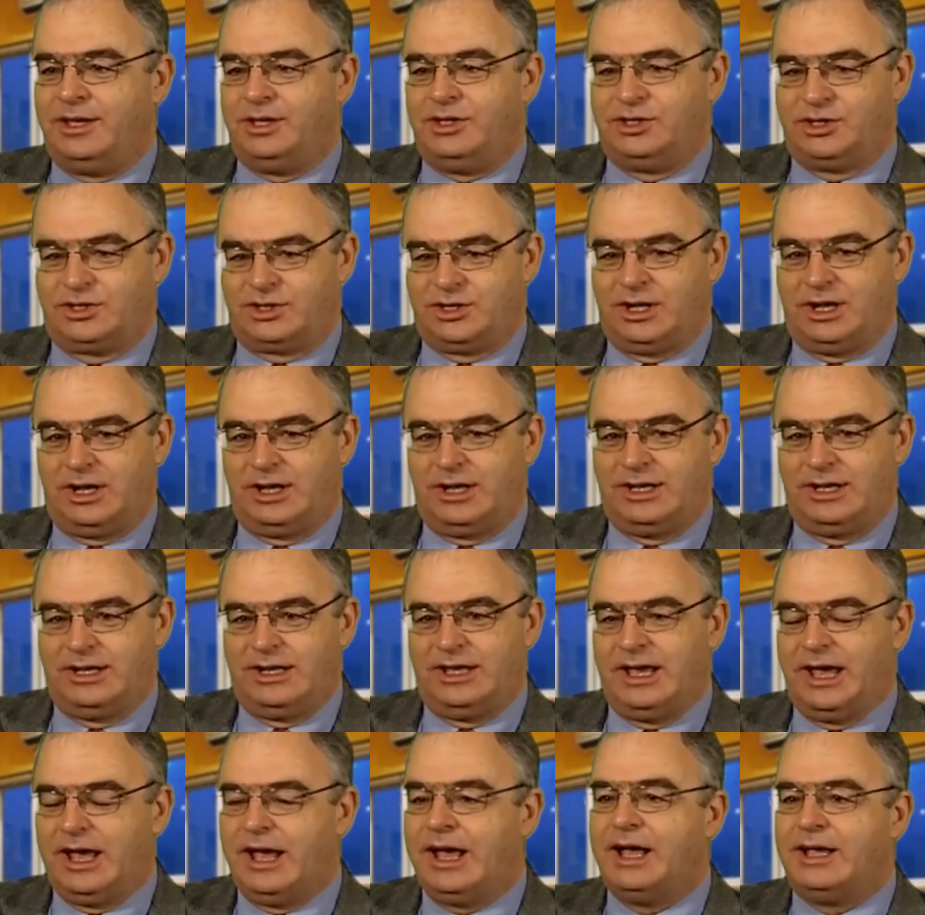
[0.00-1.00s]
He just
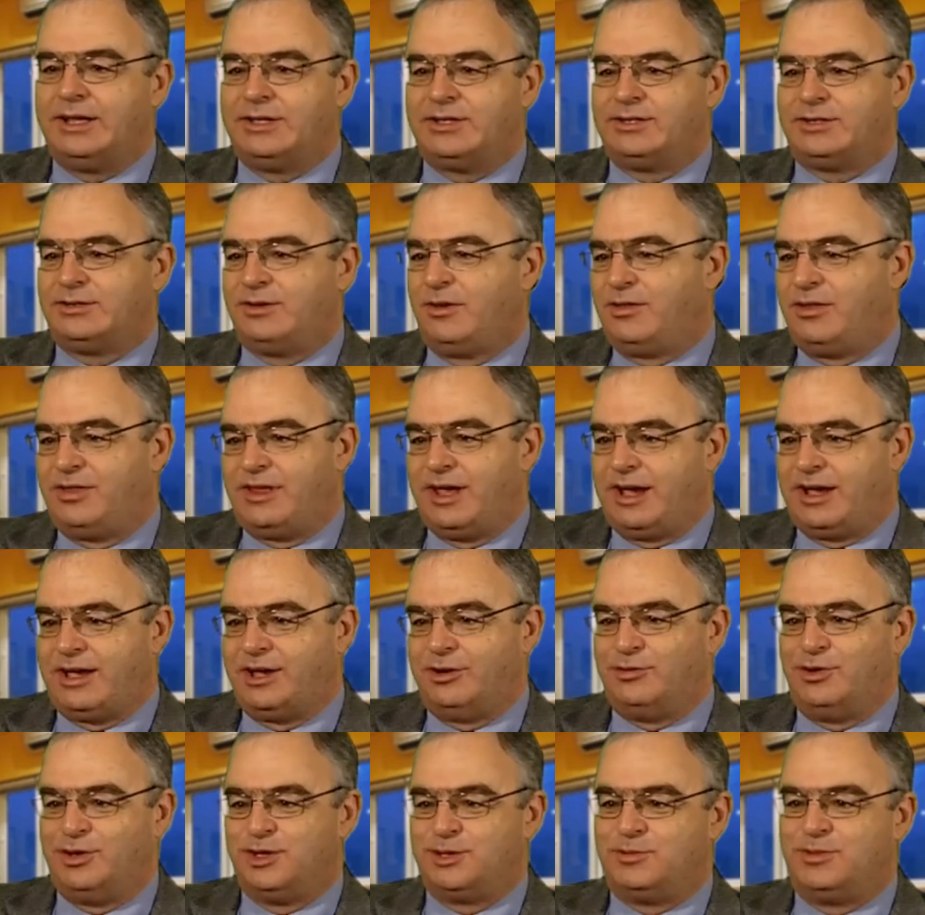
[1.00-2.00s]
clearly has that
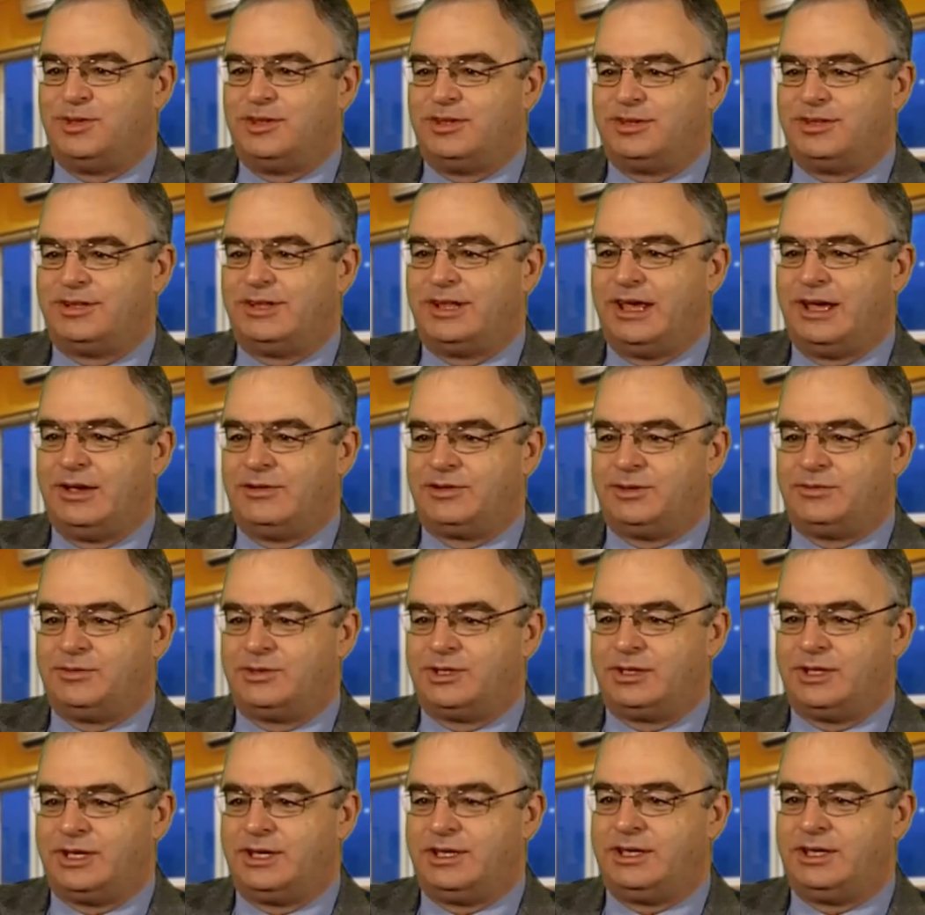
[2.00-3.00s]
charisma that allows
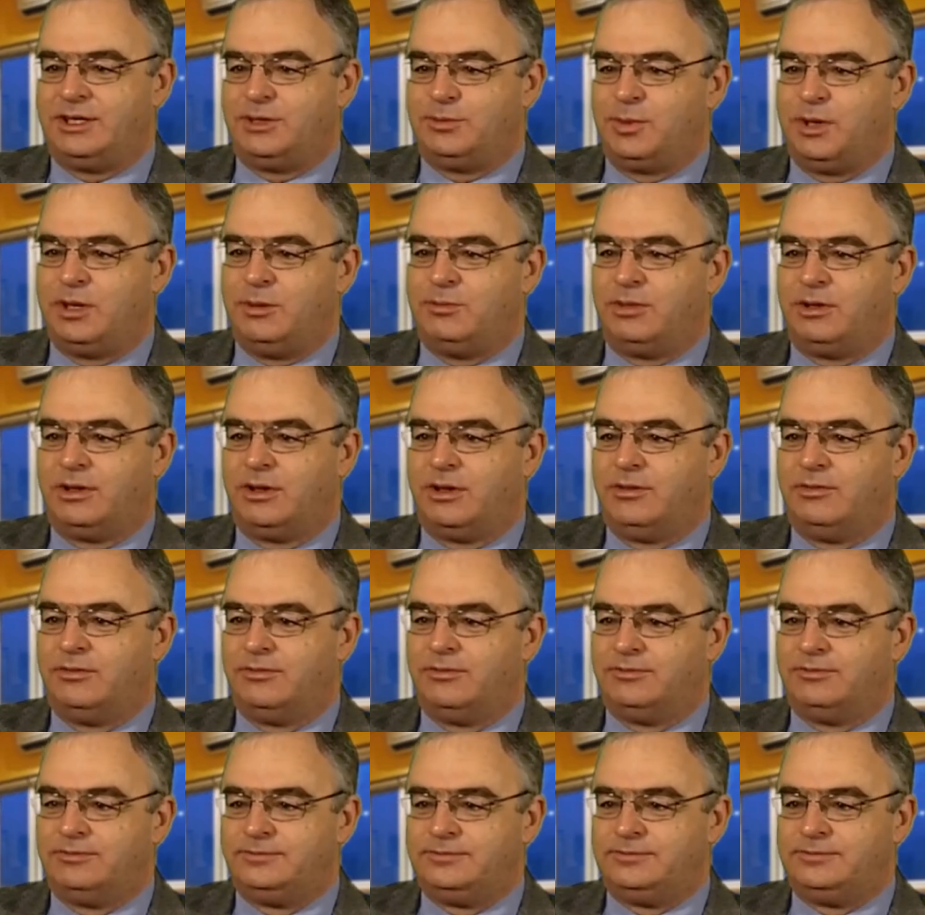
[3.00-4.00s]
him to take his people
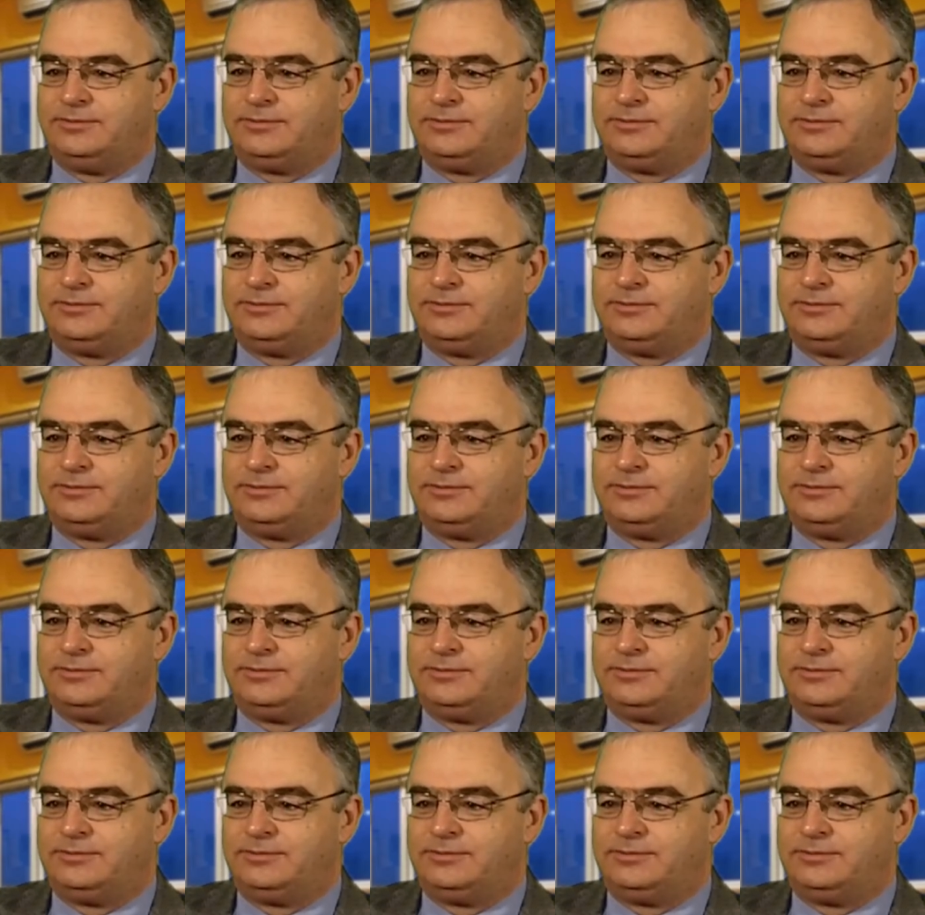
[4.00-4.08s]
on.